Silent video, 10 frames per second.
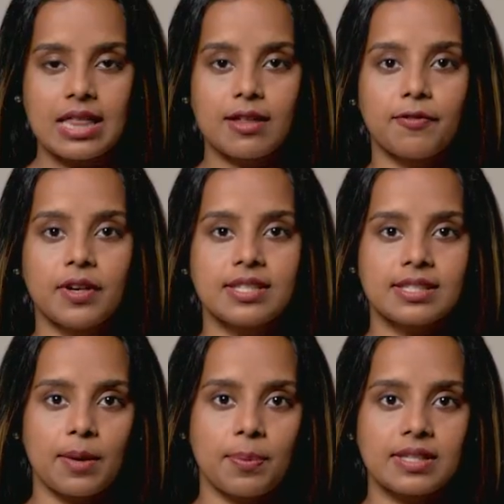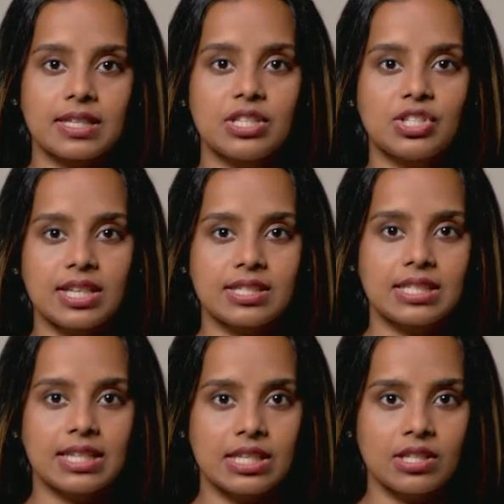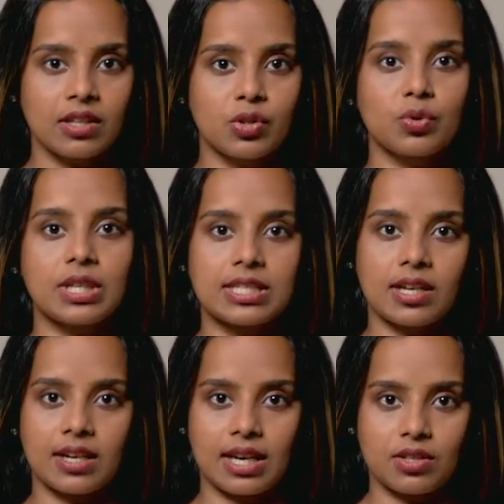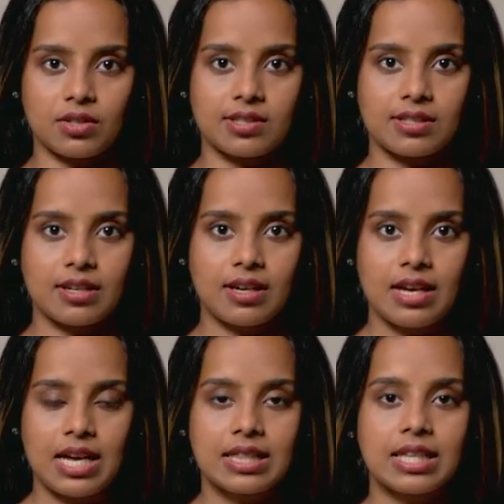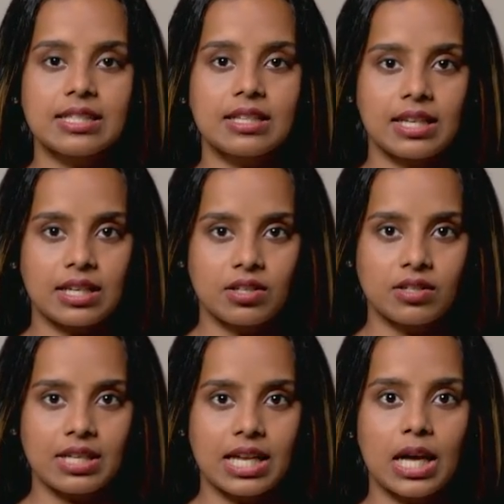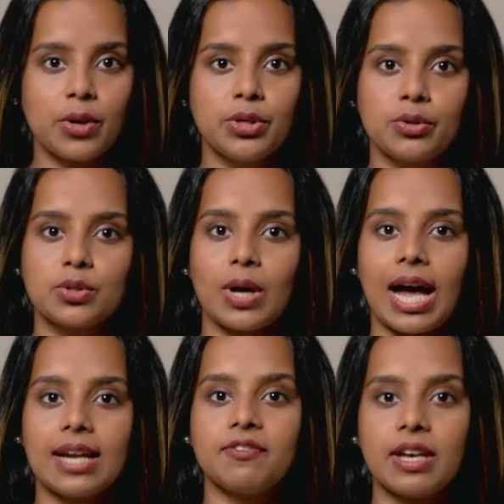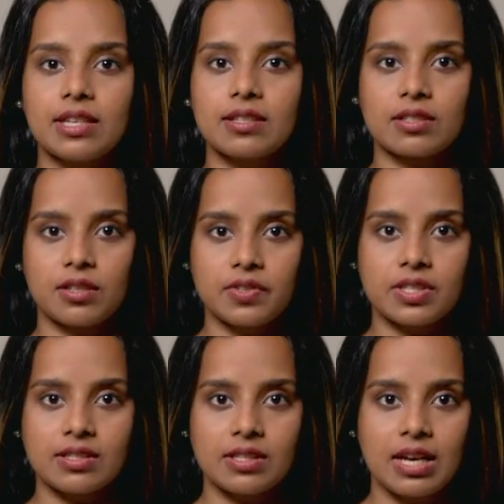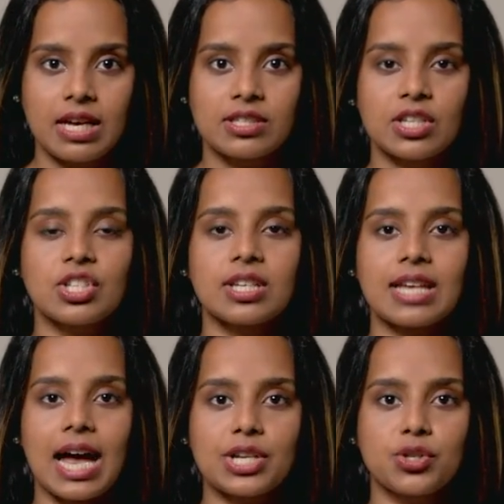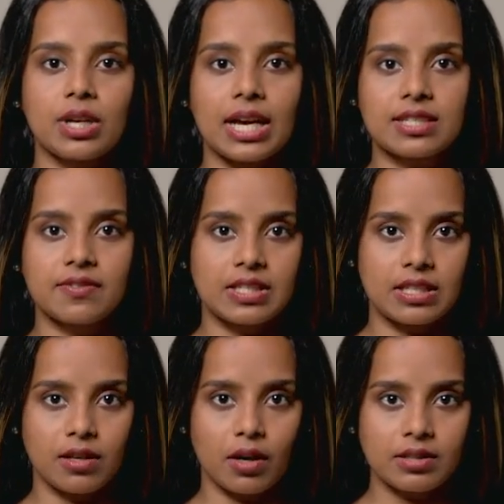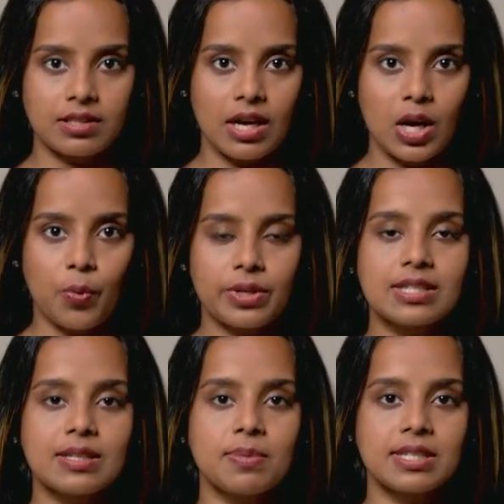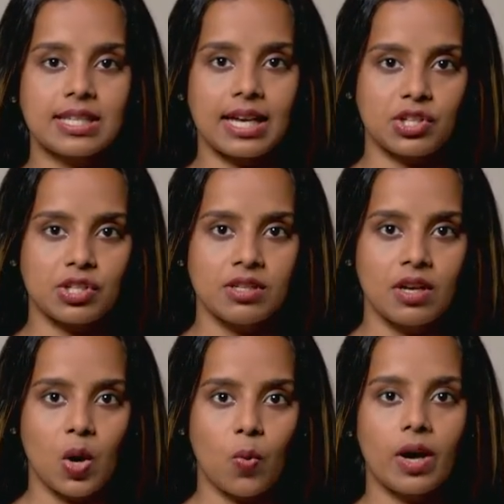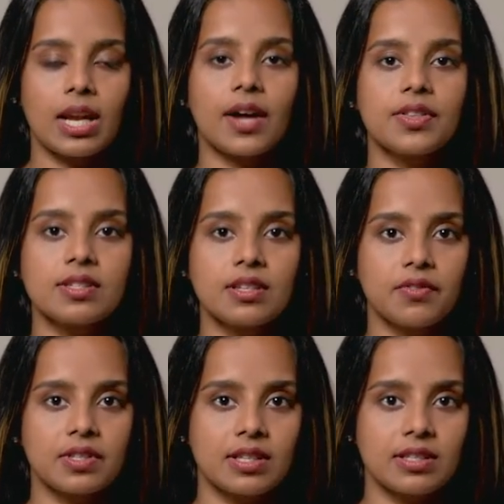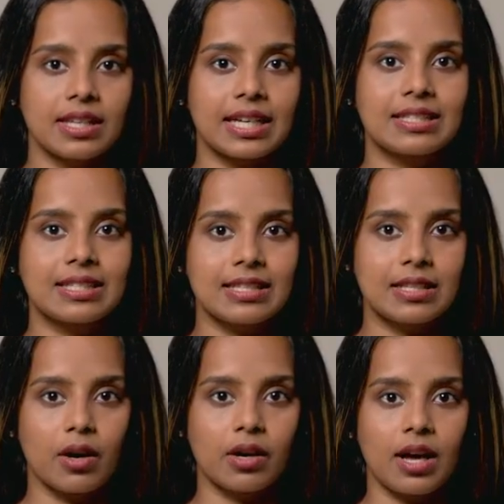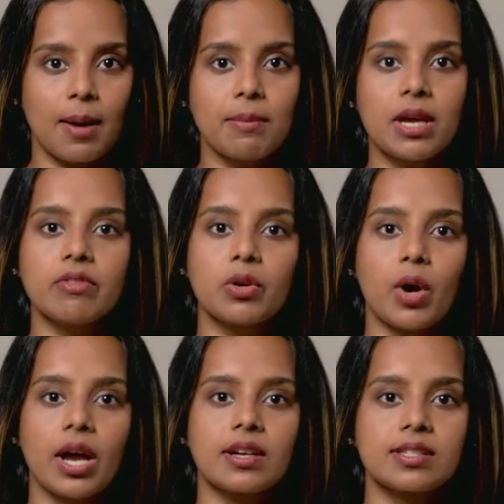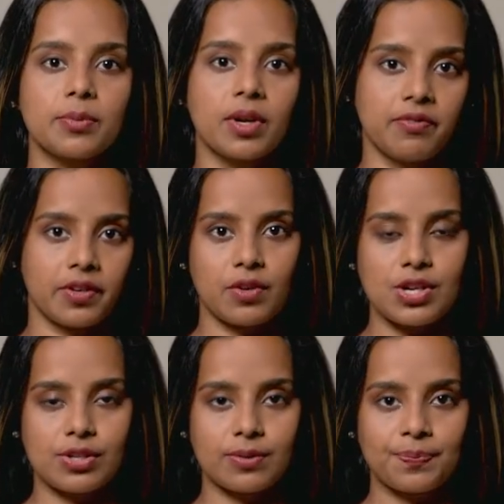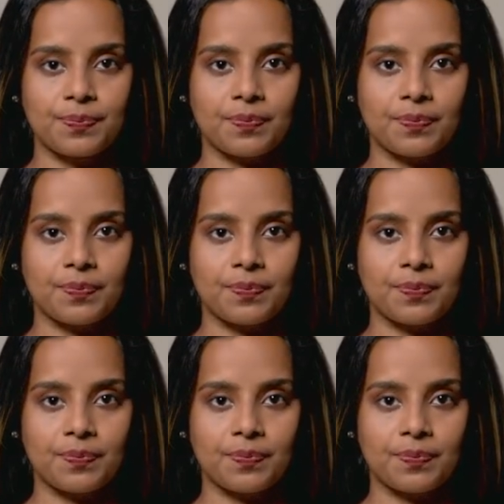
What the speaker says: The first step is ingesting data through data connectors. These connectors allow you to add various services, such as Azure Activity Logs, with a simple selection, while other services like syslog may require some configuration.